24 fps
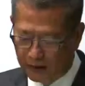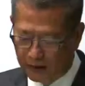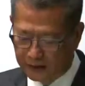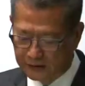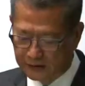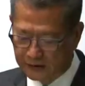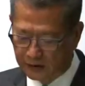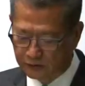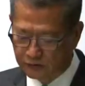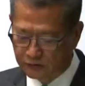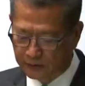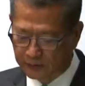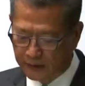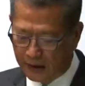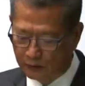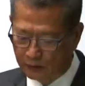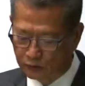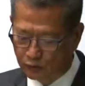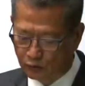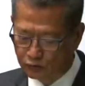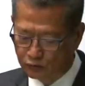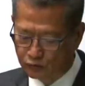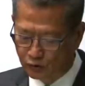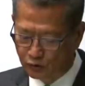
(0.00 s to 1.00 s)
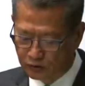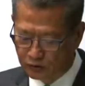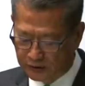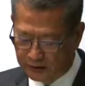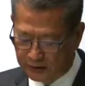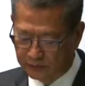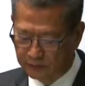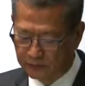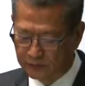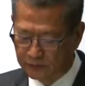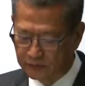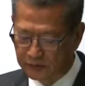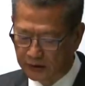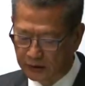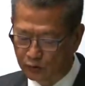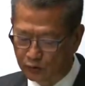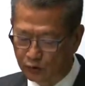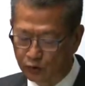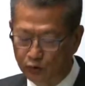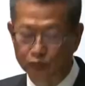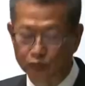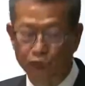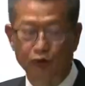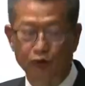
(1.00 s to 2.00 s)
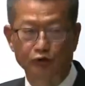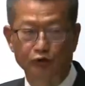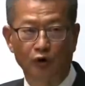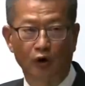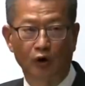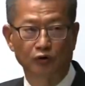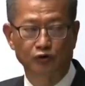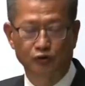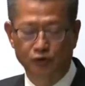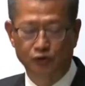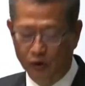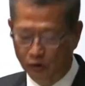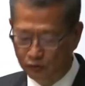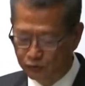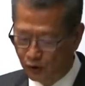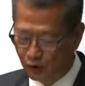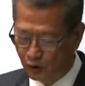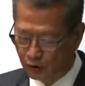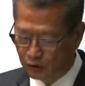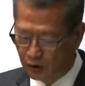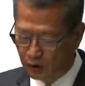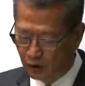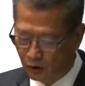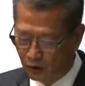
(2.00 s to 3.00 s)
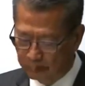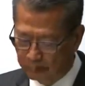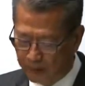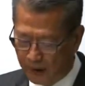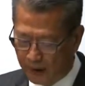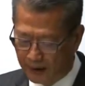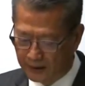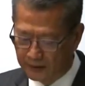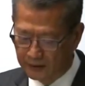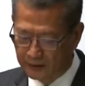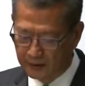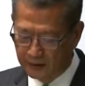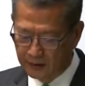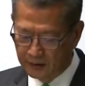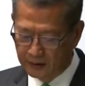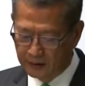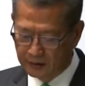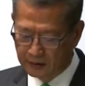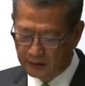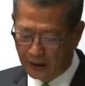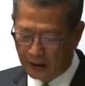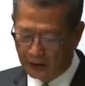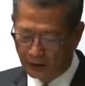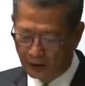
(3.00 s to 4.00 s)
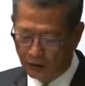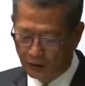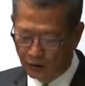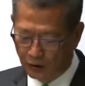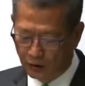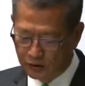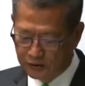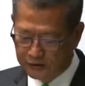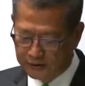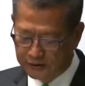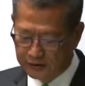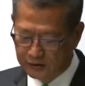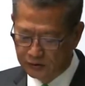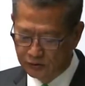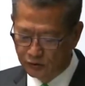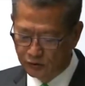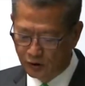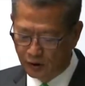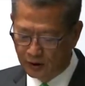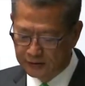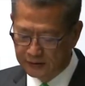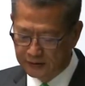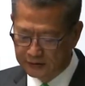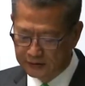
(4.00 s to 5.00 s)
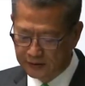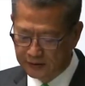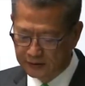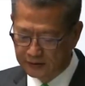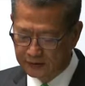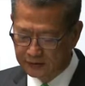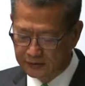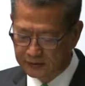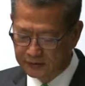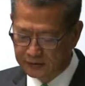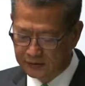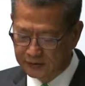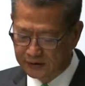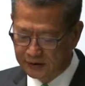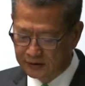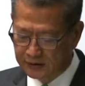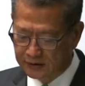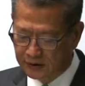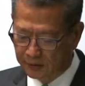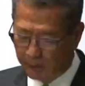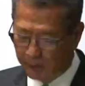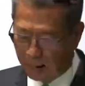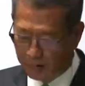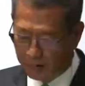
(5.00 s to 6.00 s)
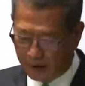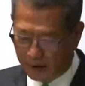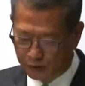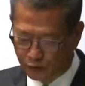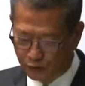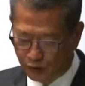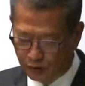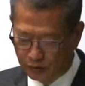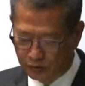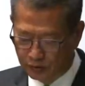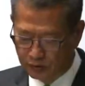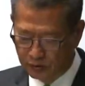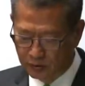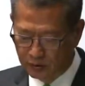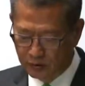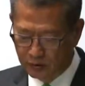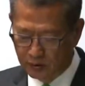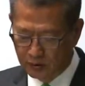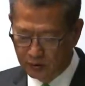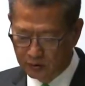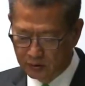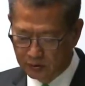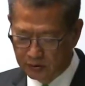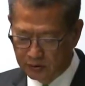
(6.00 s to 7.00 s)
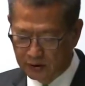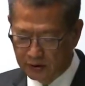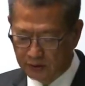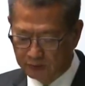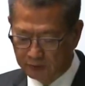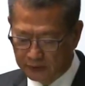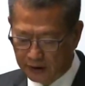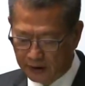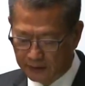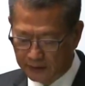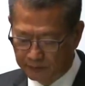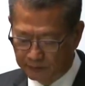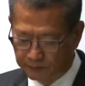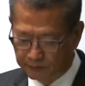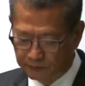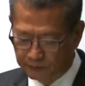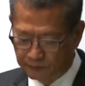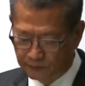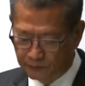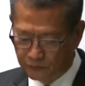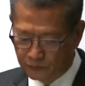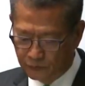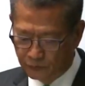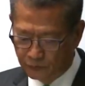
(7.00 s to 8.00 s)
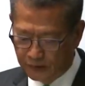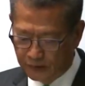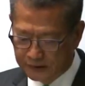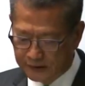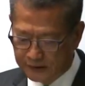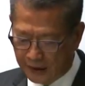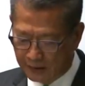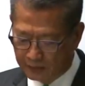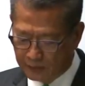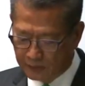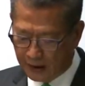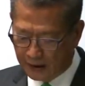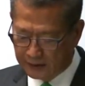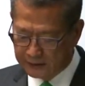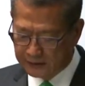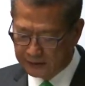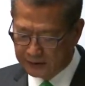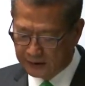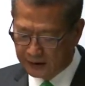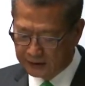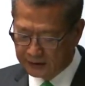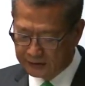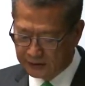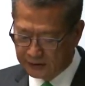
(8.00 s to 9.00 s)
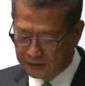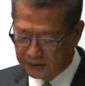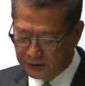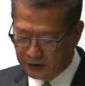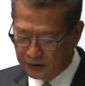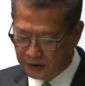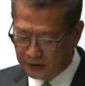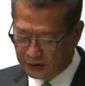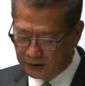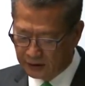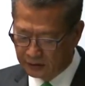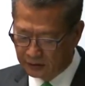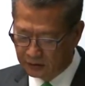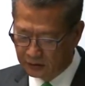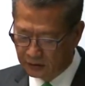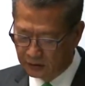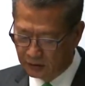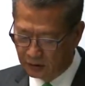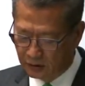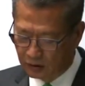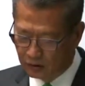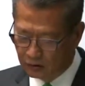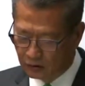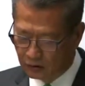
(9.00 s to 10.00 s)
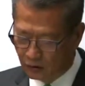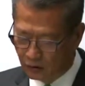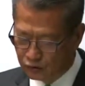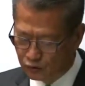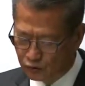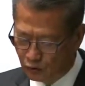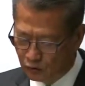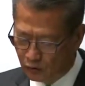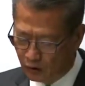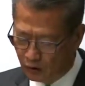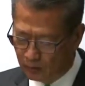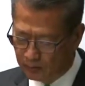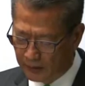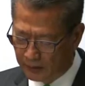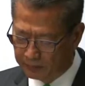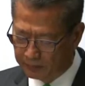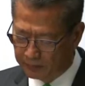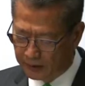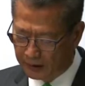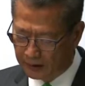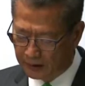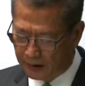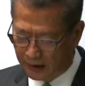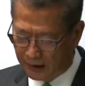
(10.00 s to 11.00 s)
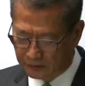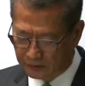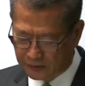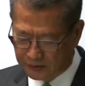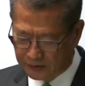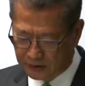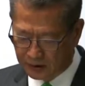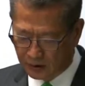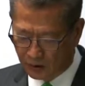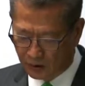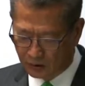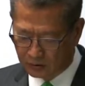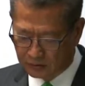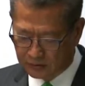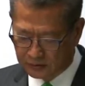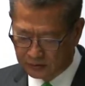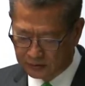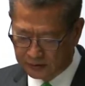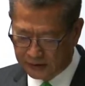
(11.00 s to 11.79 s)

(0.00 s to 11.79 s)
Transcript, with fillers: Similar arrangements will apply to recipients of the working family allowance and indi- individual based work incentive transport subsidy involving additional expenditure of 121 million. And E,